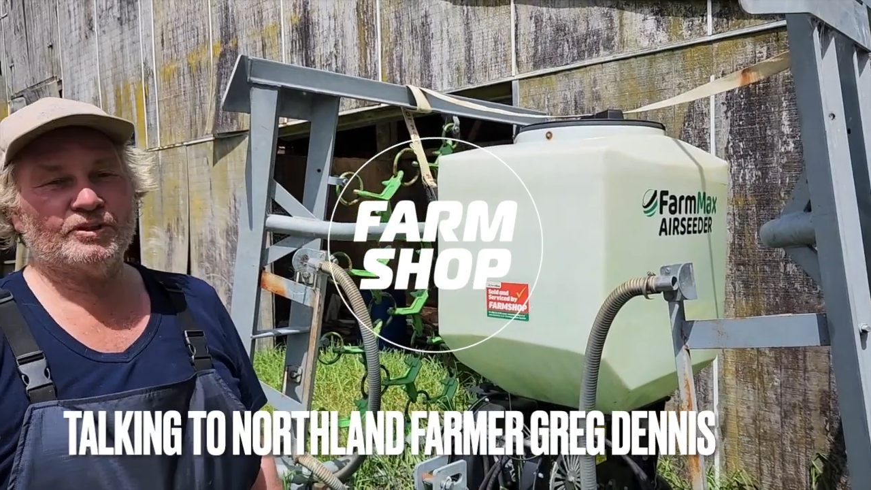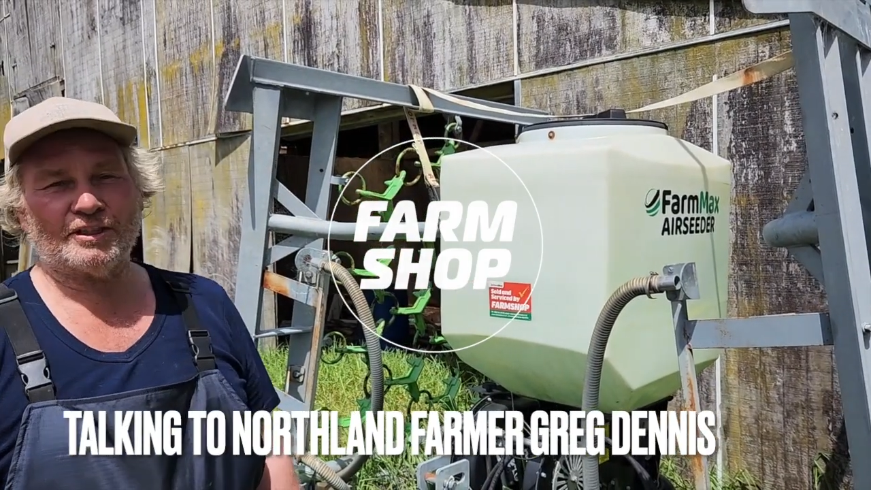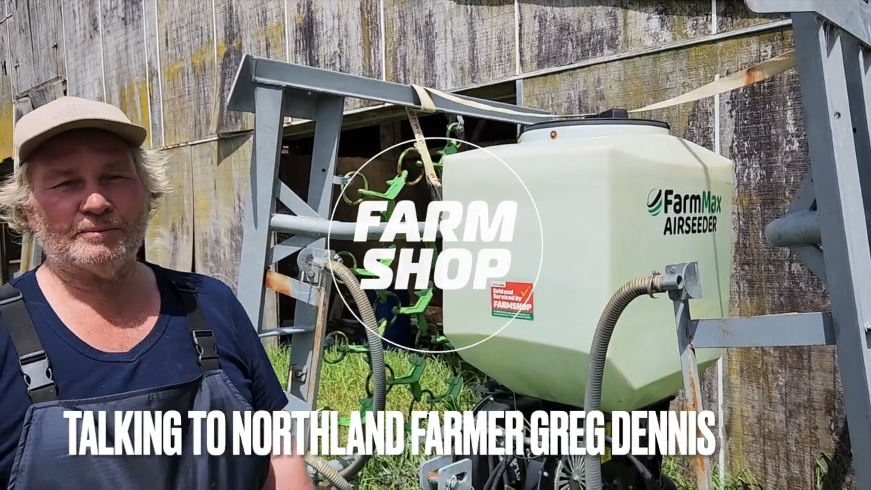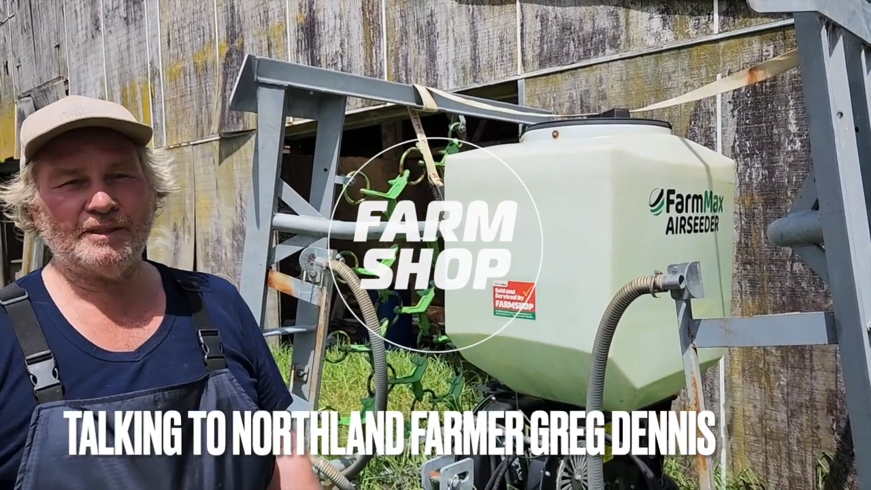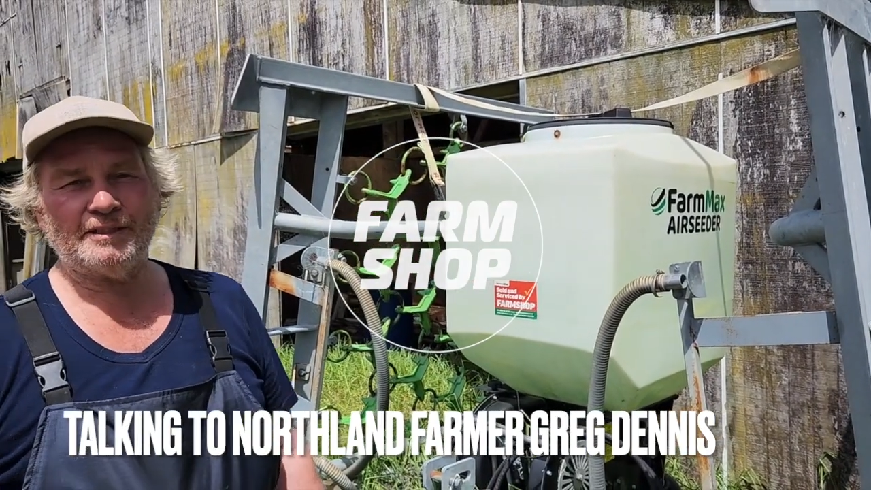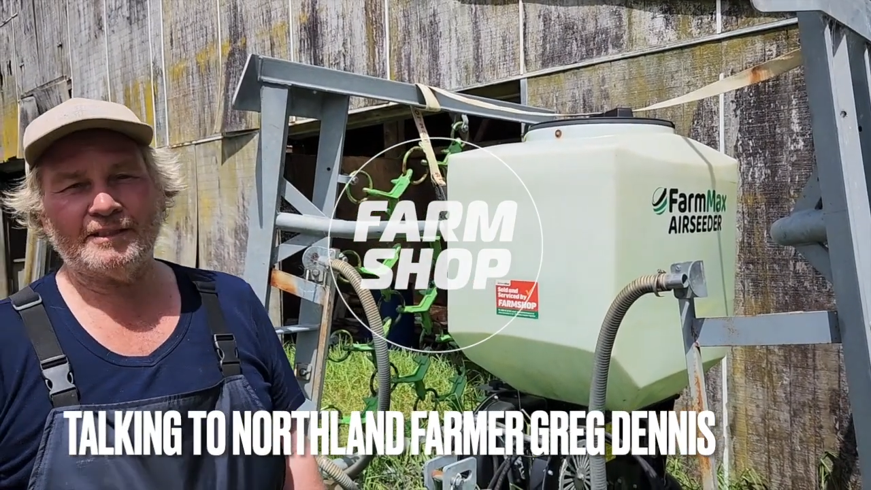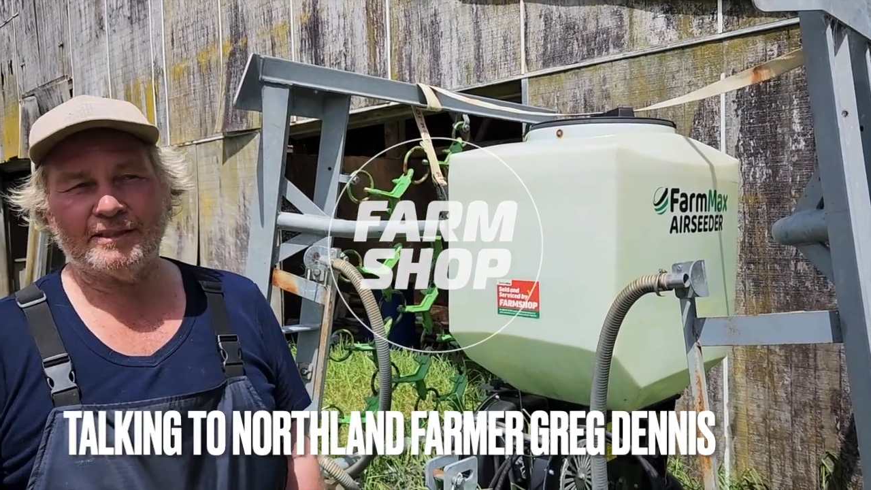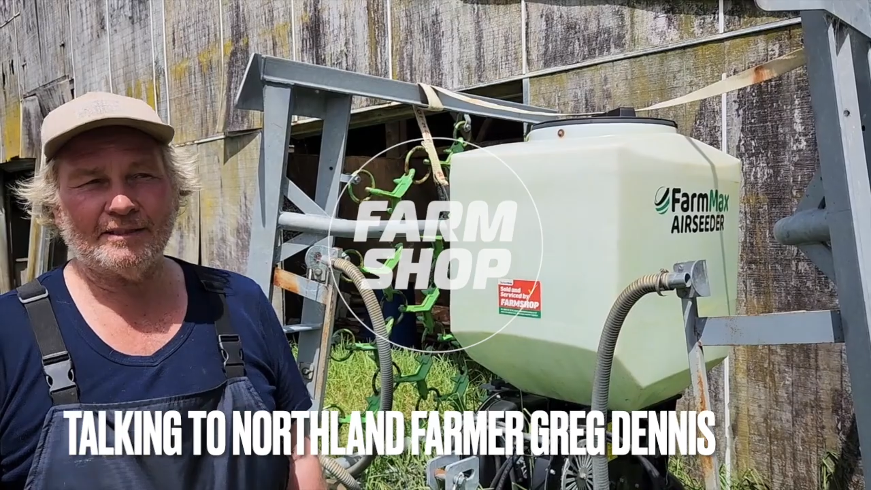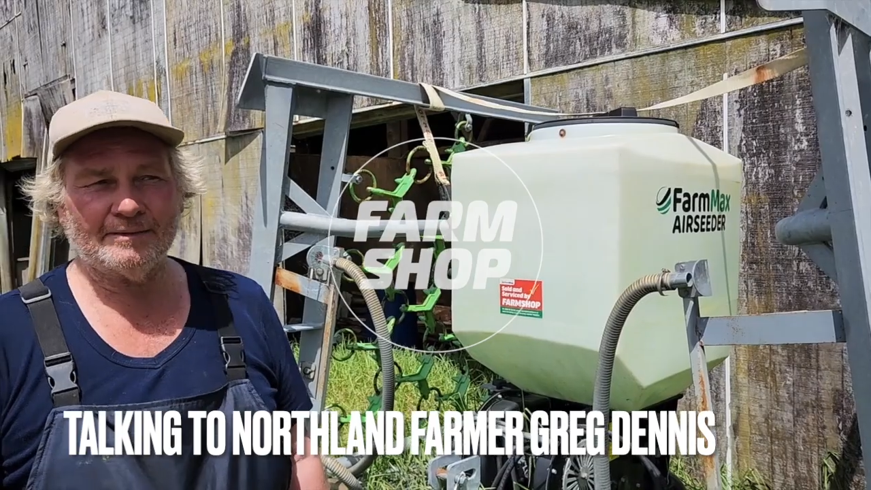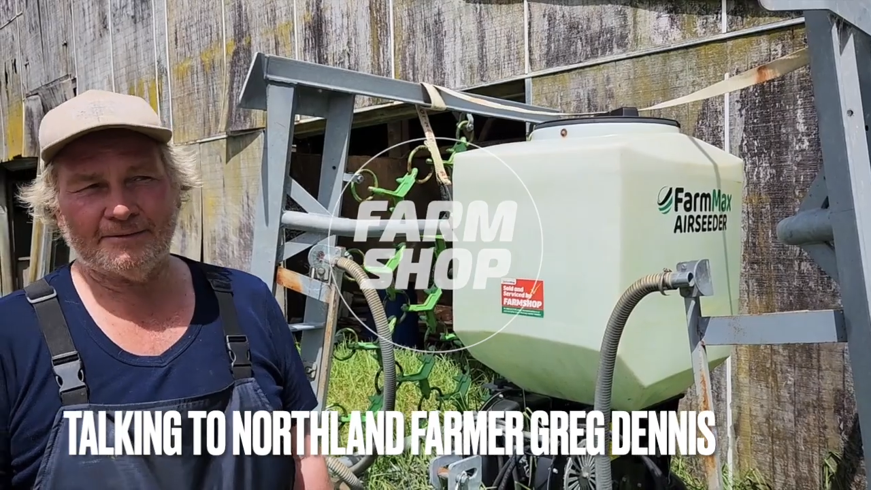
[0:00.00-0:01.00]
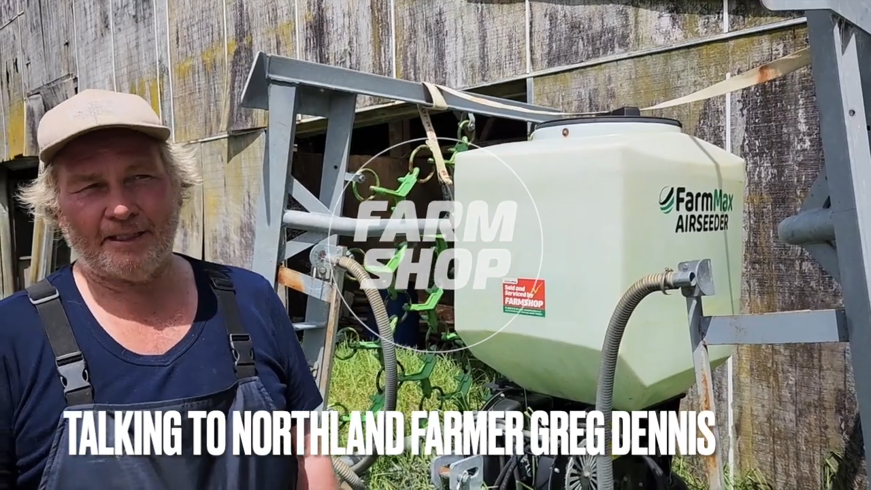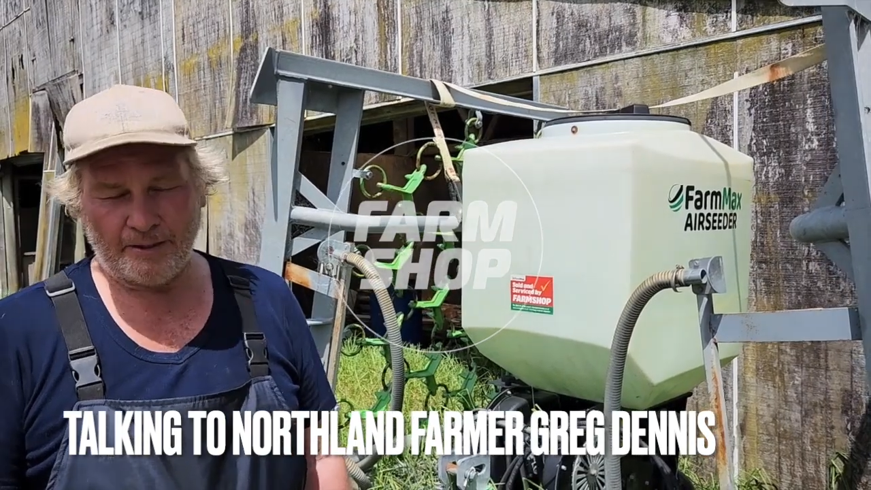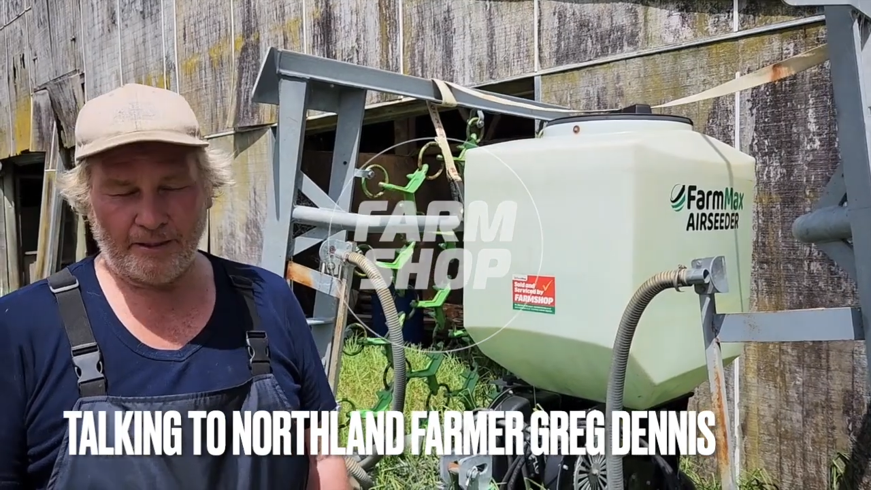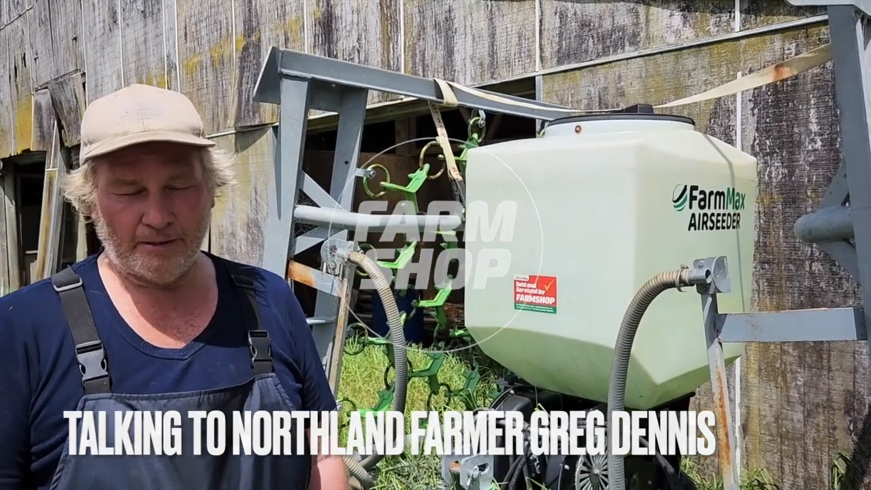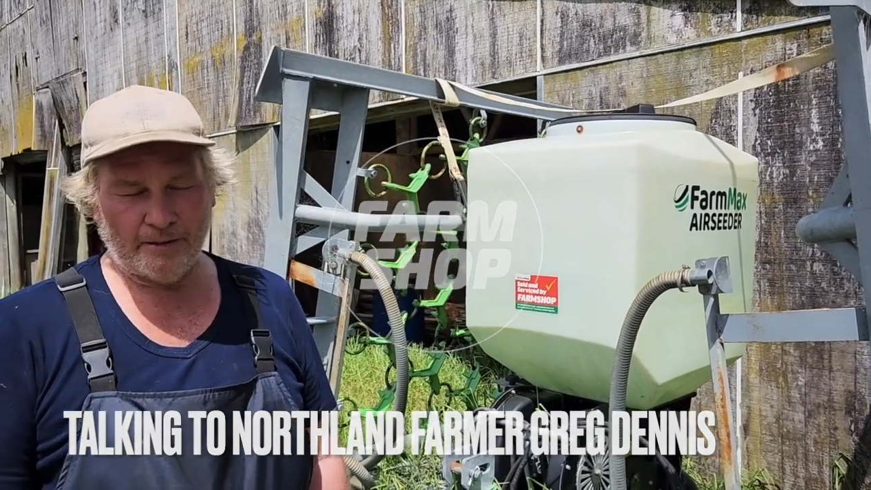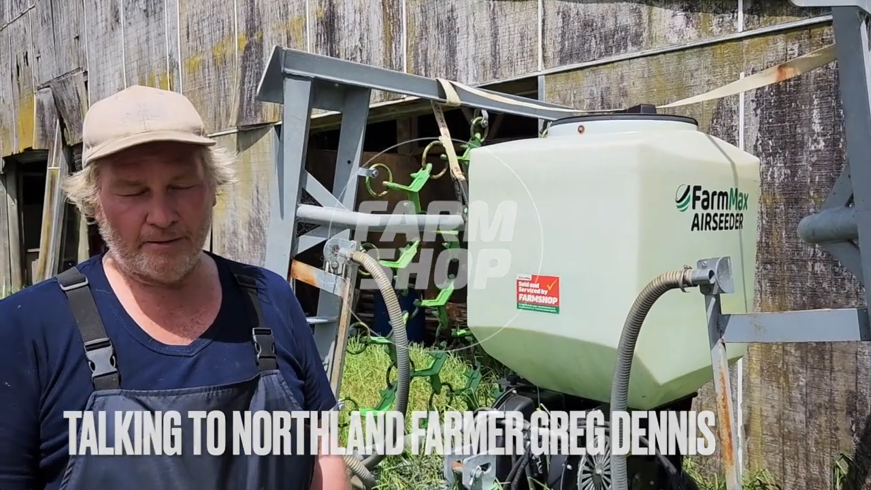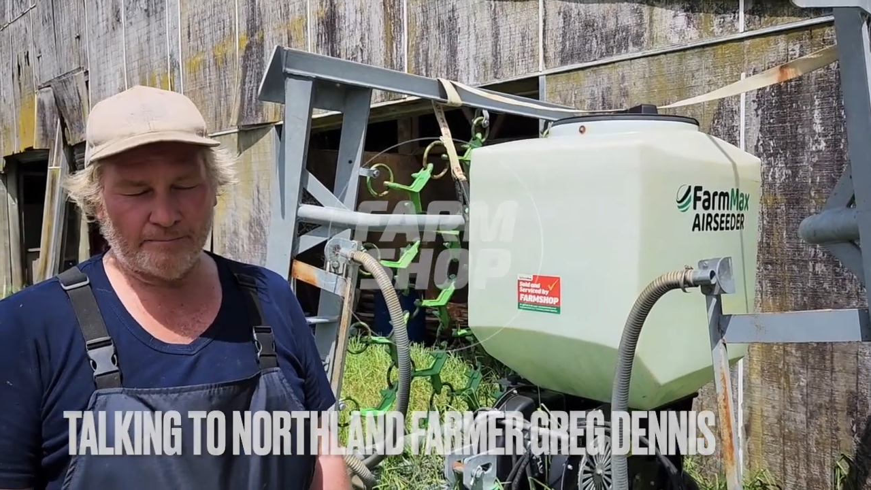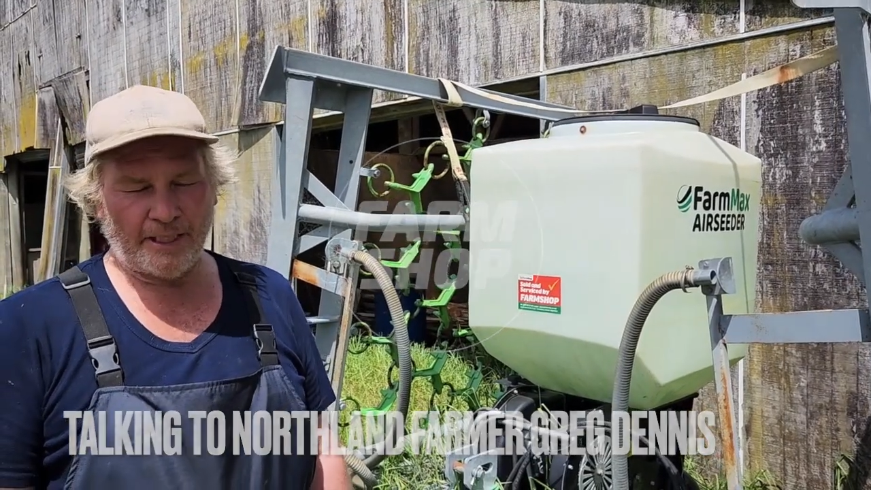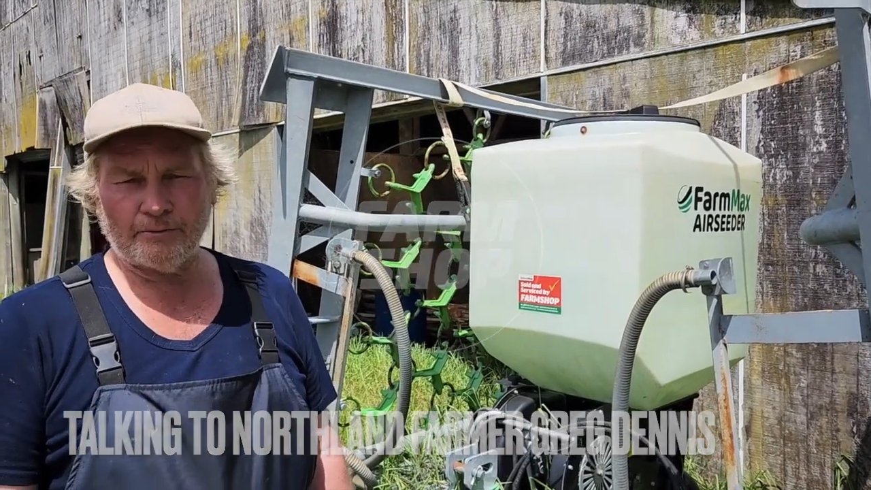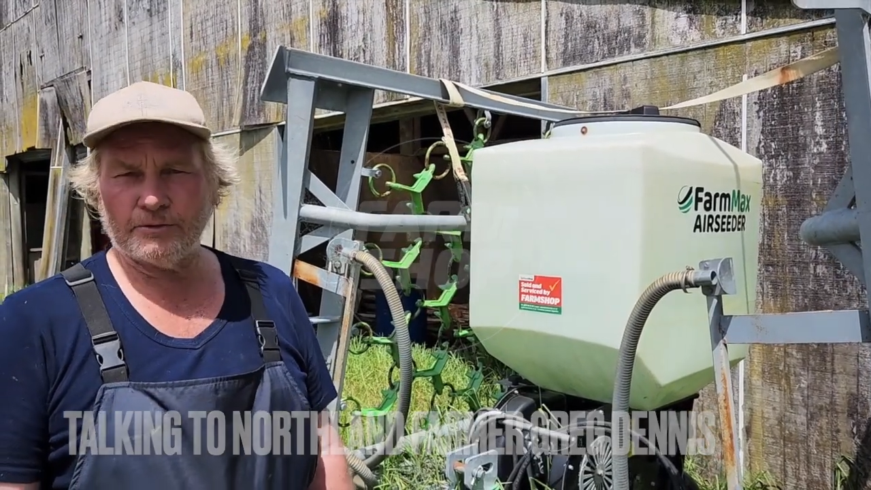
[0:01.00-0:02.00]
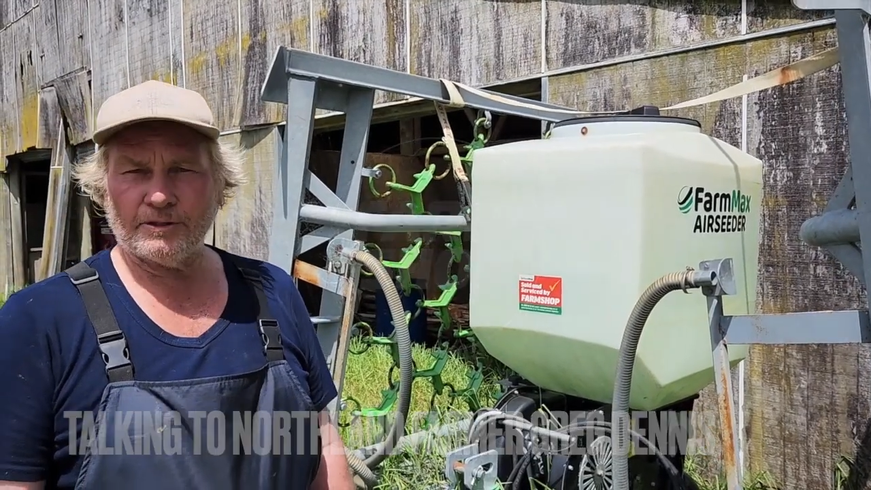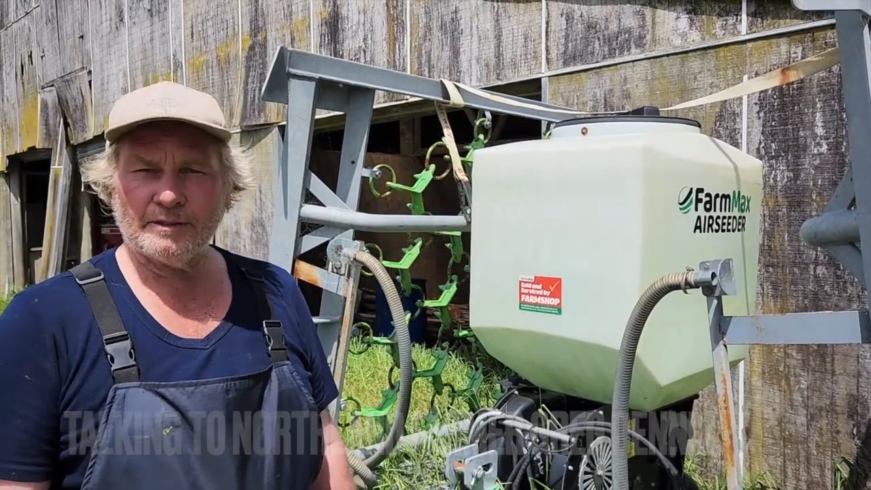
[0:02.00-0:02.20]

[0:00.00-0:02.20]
6 metre Harrows,